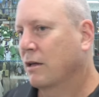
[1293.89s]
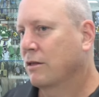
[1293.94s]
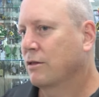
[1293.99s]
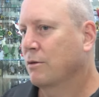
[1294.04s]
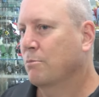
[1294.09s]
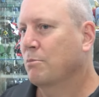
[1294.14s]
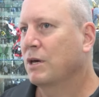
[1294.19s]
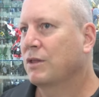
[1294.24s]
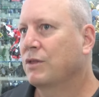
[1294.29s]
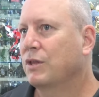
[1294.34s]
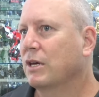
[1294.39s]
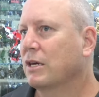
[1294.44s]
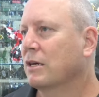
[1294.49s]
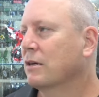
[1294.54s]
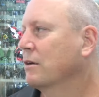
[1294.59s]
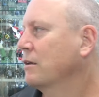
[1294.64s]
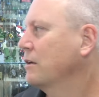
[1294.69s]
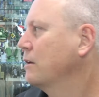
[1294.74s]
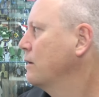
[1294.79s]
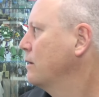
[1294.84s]
the Mythic
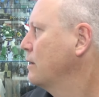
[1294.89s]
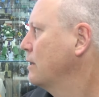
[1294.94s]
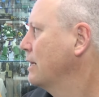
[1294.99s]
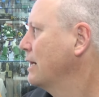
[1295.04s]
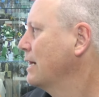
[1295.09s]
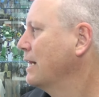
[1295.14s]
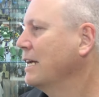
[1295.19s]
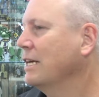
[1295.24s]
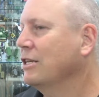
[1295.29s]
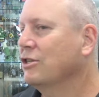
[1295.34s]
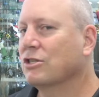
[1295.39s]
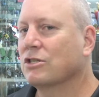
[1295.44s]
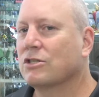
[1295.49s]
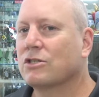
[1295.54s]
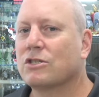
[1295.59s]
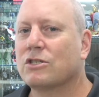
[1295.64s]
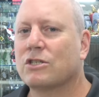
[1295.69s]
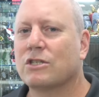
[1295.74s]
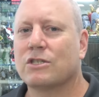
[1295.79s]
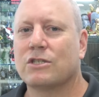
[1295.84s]

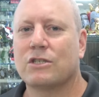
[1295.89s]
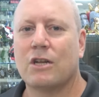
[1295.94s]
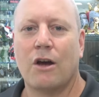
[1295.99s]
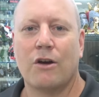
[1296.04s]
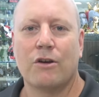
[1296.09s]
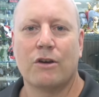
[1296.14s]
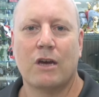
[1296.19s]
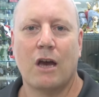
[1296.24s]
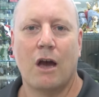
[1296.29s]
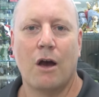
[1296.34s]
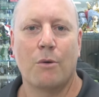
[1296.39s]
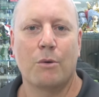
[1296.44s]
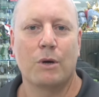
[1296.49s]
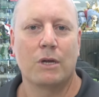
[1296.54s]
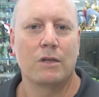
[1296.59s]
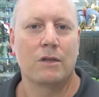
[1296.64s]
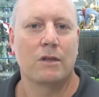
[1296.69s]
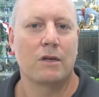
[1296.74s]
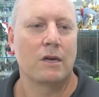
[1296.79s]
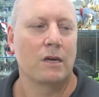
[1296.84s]
Legions just don't go
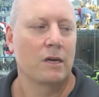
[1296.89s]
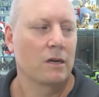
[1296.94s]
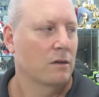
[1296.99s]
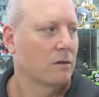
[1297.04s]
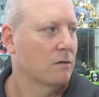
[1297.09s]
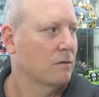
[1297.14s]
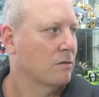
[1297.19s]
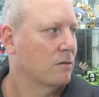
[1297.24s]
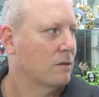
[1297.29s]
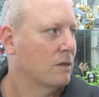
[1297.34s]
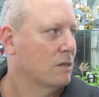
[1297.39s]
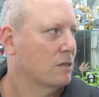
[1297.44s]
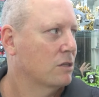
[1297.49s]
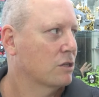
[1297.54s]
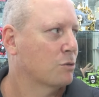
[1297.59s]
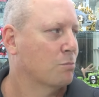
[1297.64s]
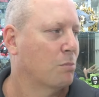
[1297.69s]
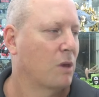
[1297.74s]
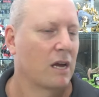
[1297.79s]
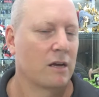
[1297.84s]
in the
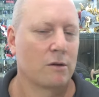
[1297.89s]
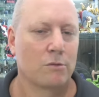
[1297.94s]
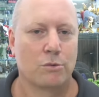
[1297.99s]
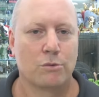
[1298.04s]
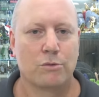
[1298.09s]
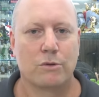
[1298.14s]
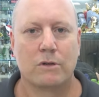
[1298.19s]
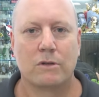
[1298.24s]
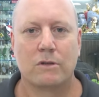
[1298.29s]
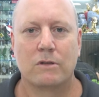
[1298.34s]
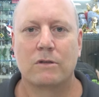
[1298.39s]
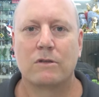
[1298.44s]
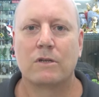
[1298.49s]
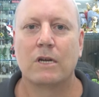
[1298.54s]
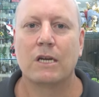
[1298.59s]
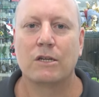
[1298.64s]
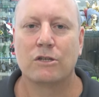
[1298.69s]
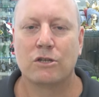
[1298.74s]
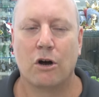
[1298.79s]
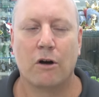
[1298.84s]
display of all the
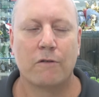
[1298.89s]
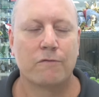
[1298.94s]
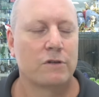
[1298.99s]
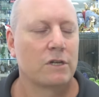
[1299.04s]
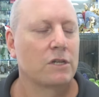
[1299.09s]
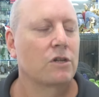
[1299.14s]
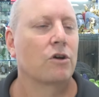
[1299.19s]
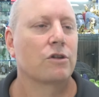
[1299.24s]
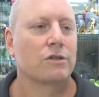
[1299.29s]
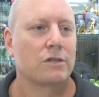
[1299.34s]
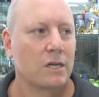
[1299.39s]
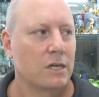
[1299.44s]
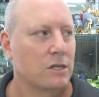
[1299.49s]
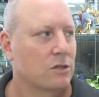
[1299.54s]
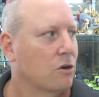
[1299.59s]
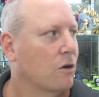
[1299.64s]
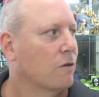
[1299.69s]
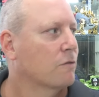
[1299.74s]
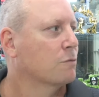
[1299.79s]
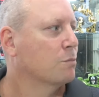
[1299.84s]
DTOFs. They're not
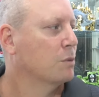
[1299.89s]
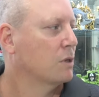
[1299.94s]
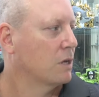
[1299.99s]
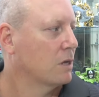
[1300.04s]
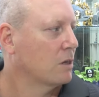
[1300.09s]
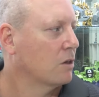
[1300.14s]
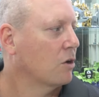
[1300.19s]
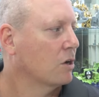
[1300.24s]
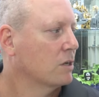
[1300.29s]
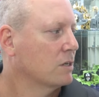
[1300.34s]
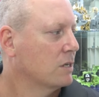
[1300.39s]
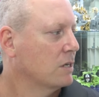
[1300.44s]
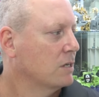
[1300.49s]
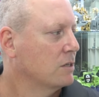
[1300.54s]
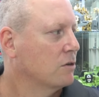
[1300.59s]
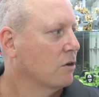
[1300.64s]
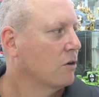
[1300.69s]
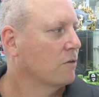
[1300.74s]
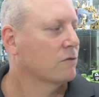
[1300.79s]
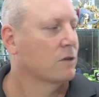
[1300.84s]
DTOFs, but they're like
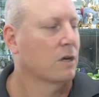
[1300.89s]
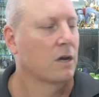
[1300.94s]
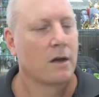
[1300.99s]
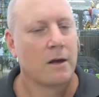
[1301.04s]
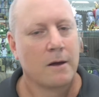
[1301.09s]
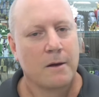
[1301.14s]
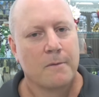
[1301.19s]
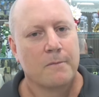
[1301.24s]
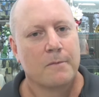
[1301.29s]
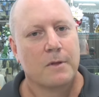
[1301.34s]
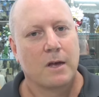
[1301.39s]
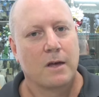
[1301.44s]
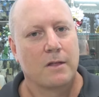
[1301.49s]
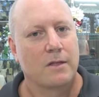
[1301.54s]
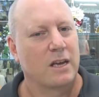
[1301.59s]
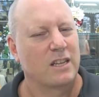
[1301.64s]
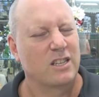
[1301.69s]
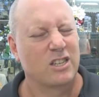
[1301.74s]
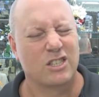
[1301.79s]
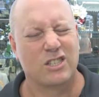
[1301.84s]
DTOFs.
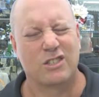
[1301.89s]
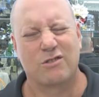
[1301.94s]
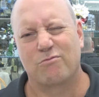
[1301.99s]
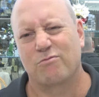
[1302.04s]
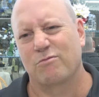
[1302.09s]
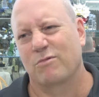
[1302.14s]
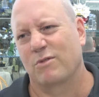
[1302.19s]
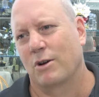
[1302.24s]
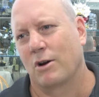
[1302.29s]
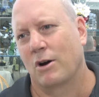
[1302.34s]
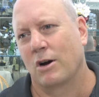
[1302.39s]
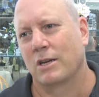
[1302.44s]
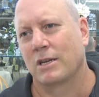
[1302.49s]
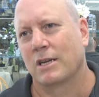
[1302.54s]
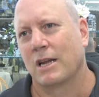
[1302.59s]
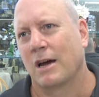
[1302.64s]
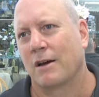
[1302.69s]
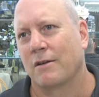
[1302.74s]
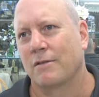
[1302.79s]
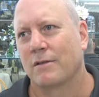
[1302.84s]
They just, I don't
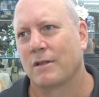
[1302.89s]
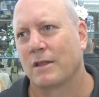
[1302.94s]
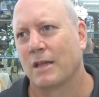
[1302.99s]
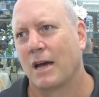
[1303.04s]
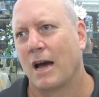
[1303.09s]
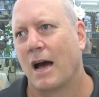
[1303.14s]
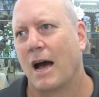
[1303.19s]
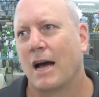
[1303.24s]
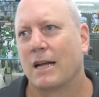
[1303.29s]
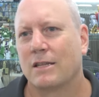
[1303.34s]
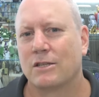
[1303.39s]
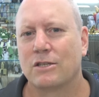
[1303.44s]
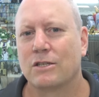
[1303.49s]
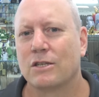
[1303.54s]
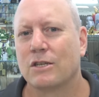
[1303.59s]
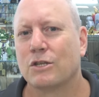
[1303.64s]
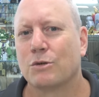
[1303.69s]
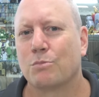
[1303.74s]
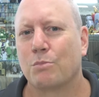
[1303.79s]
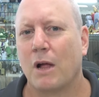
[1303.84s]
know, they're hard to
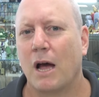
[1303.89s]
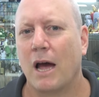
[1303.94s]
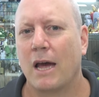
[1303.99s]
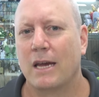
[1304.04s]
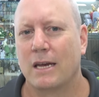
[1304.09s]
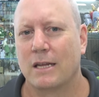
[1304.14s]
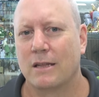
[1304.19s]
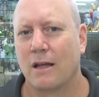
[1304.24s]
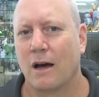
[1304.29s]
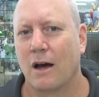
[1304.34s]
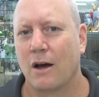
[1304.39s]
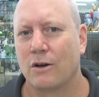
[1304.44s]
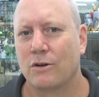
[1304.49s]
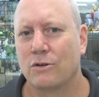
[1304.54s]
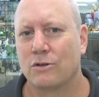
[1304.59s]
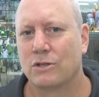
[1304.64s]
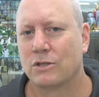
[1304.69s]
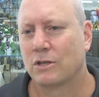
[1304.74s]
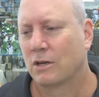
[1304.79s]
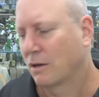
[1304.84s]
display in
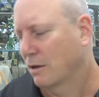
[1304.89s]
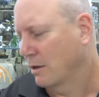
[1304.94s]
those,